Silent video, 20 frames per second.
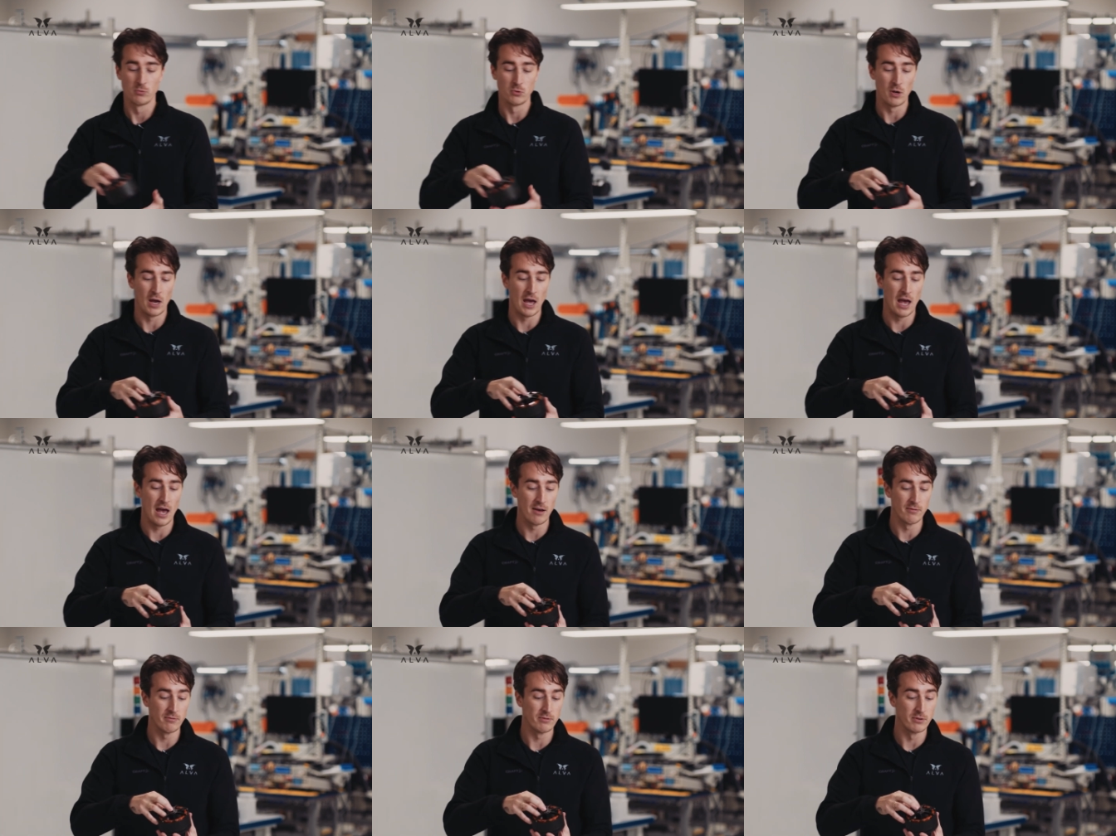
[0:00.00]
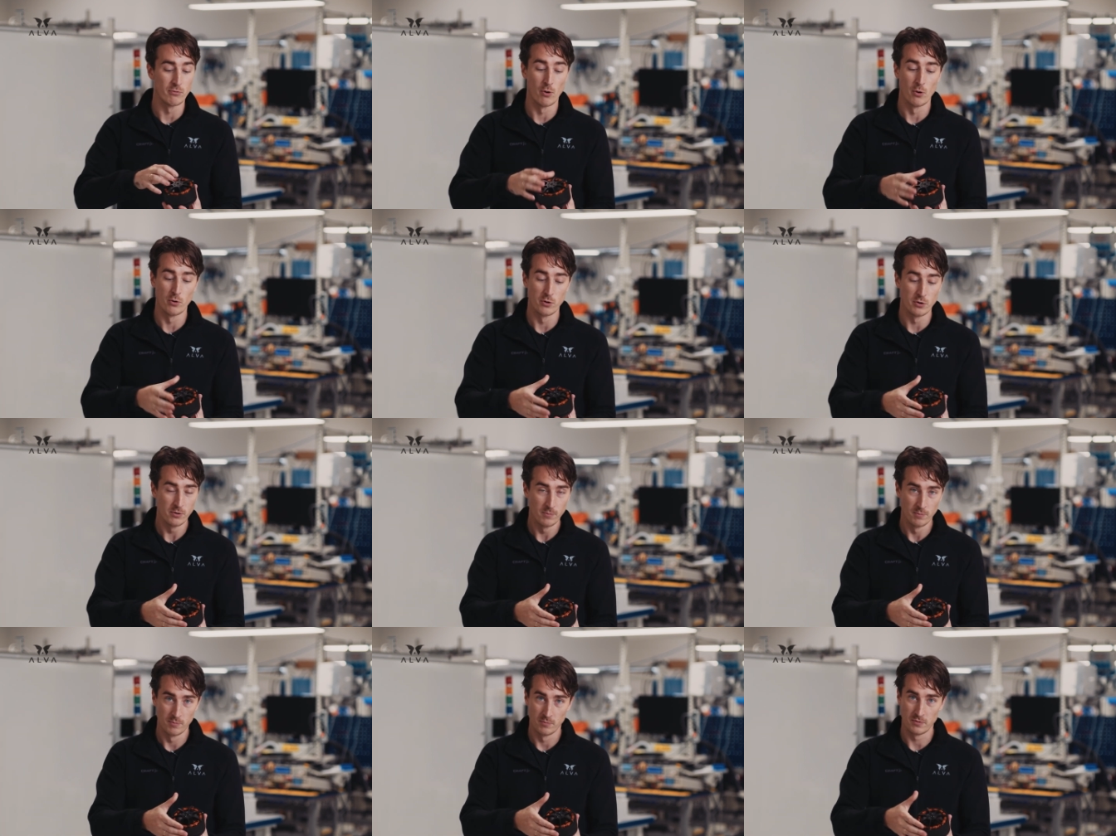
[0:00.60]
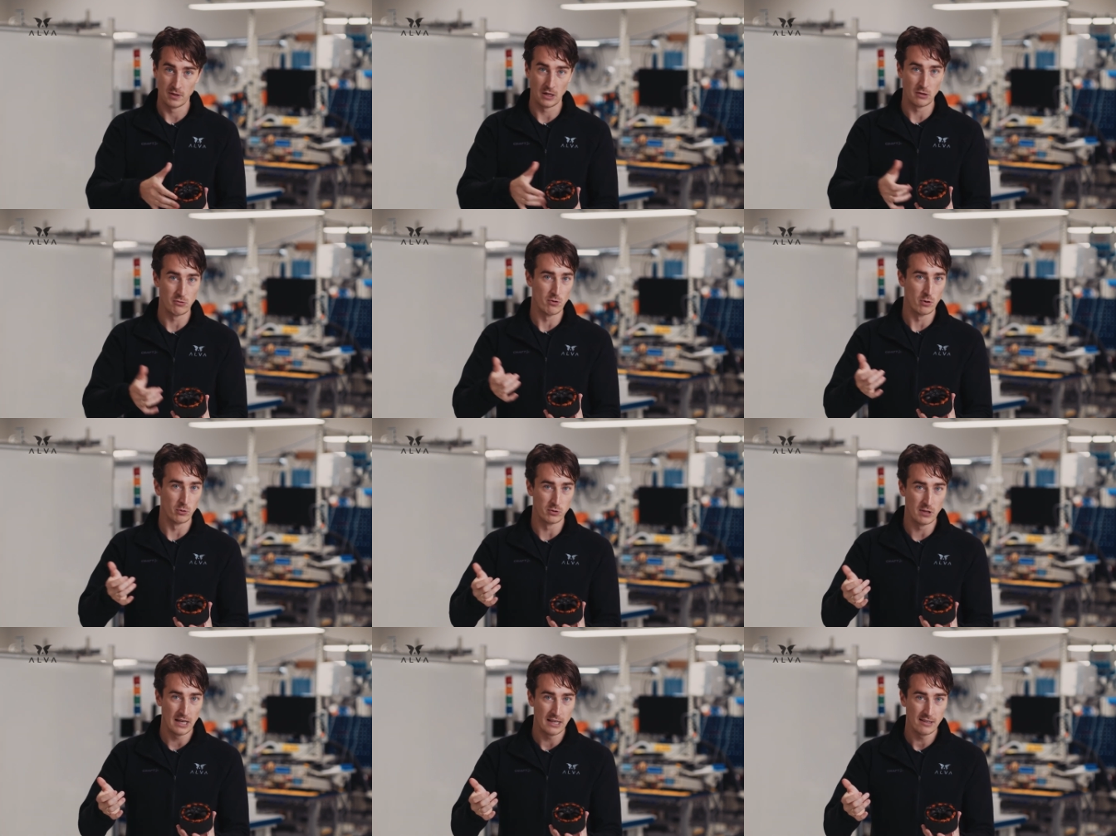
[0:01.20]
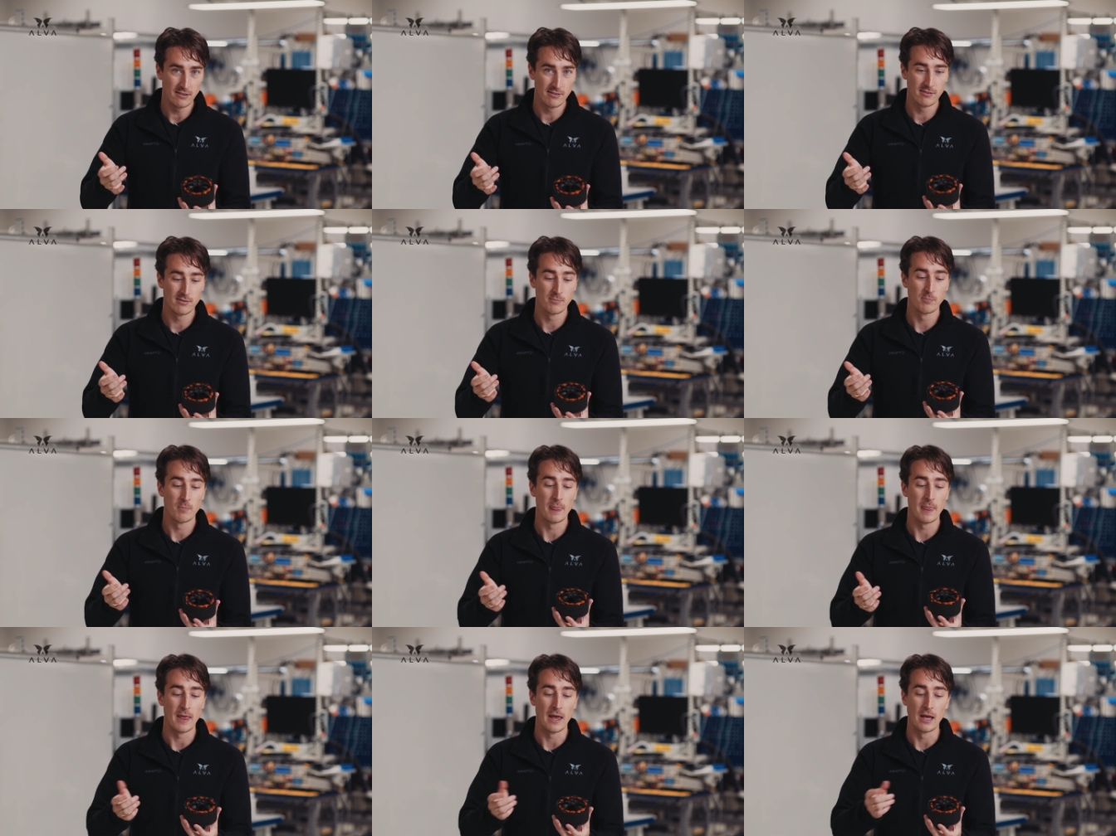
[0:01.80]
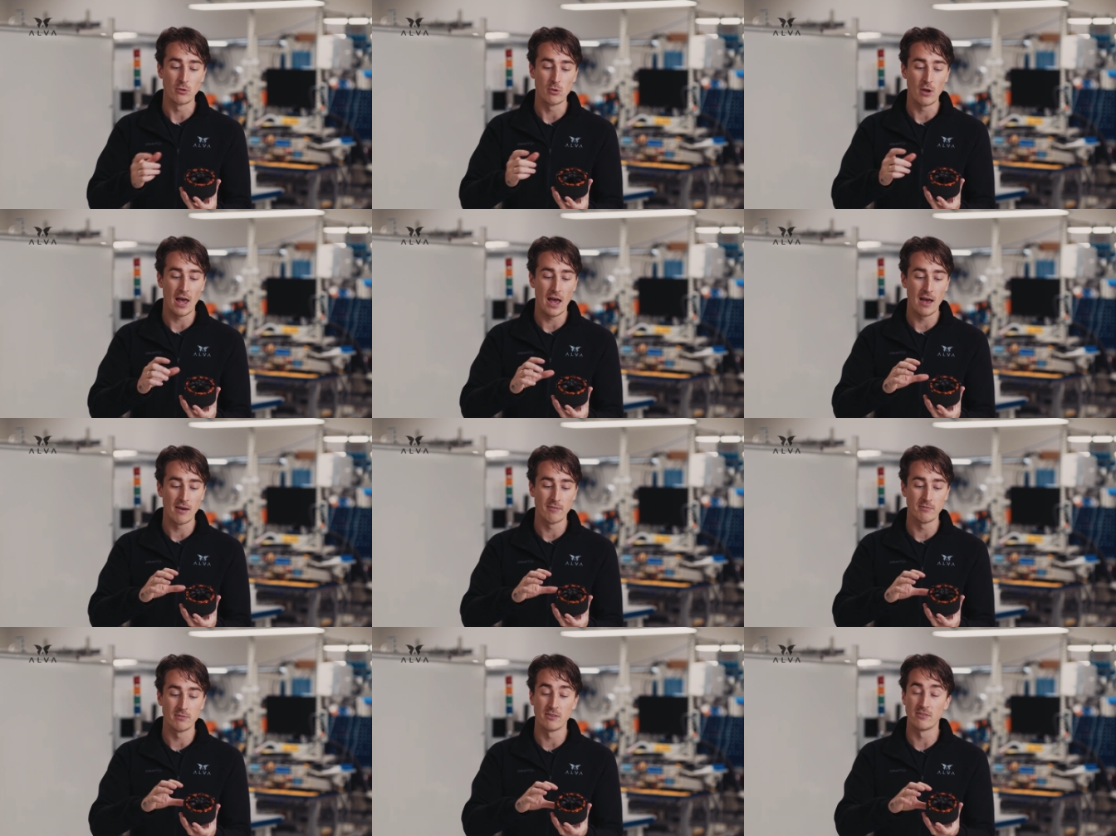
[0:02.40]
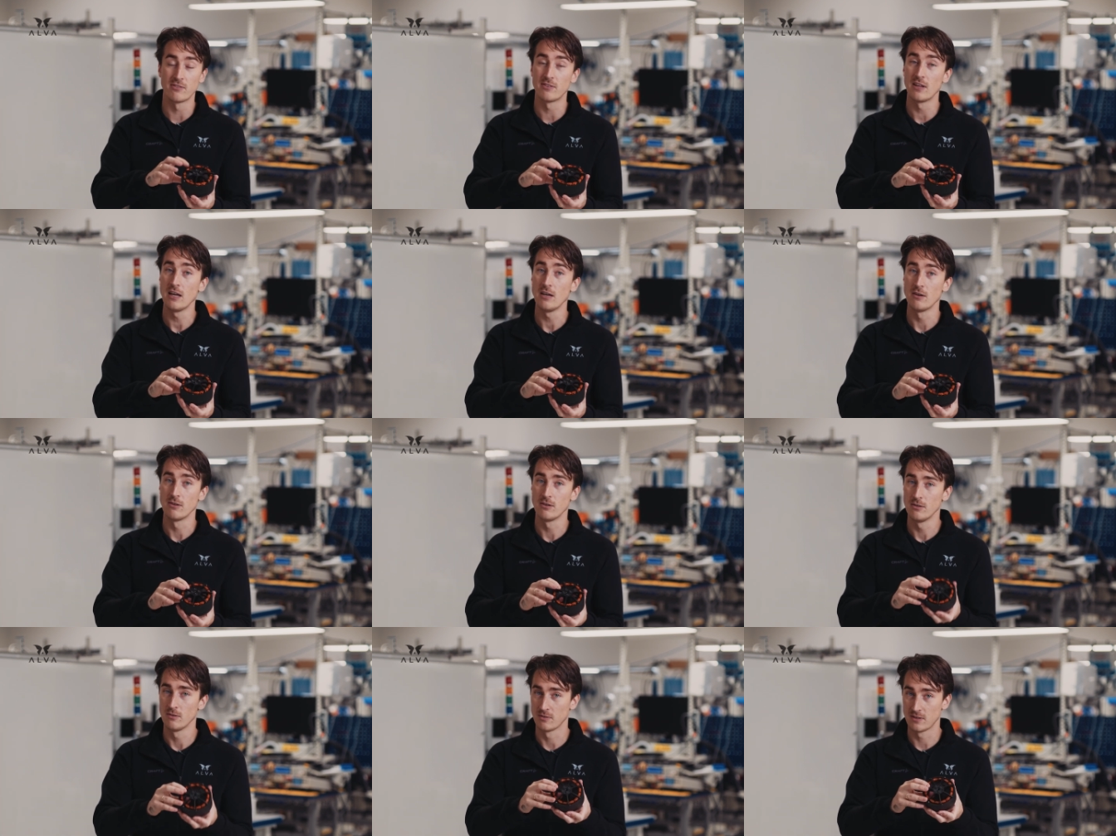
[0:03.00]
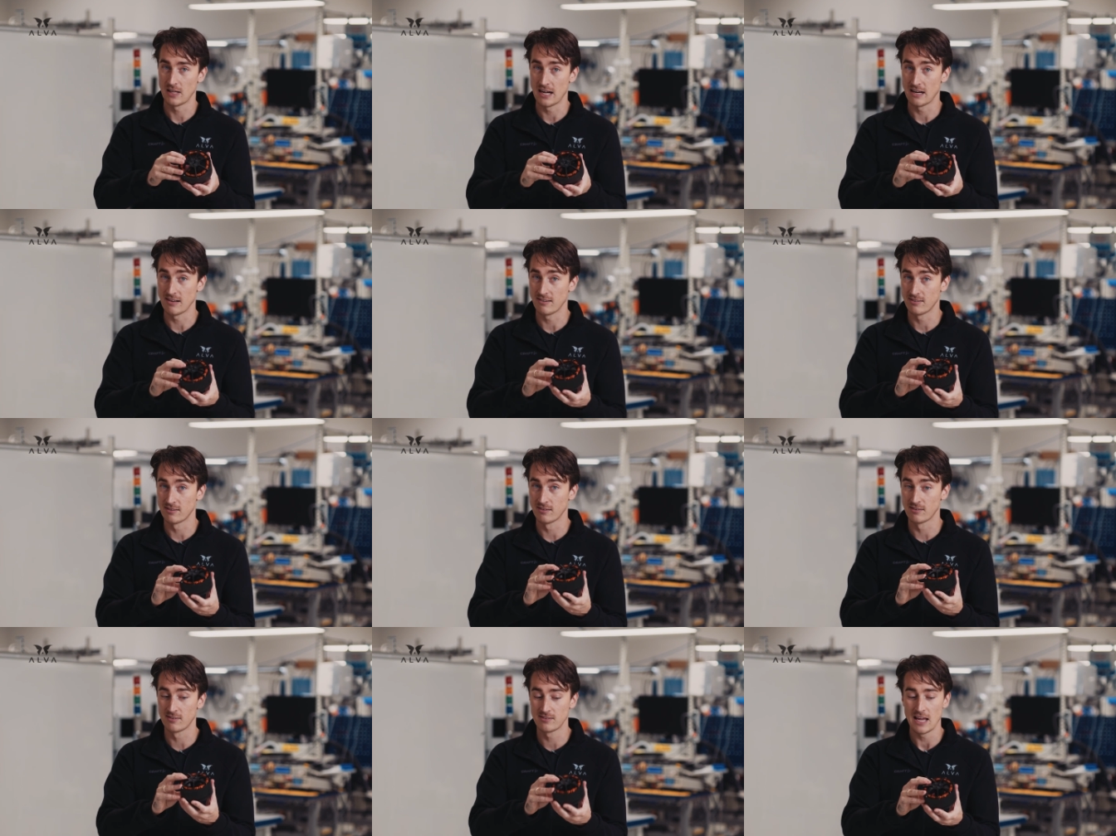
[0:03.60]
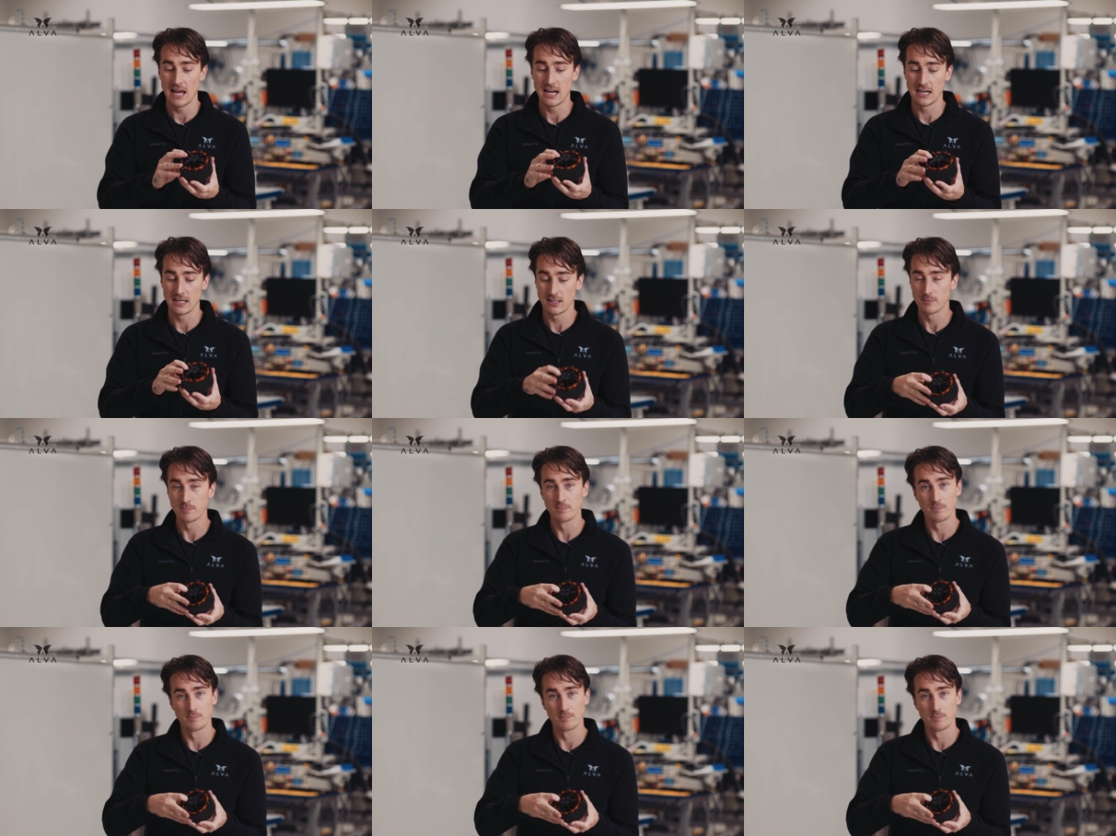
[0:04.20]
You have the rotor that rotates, and you have the stator that is static.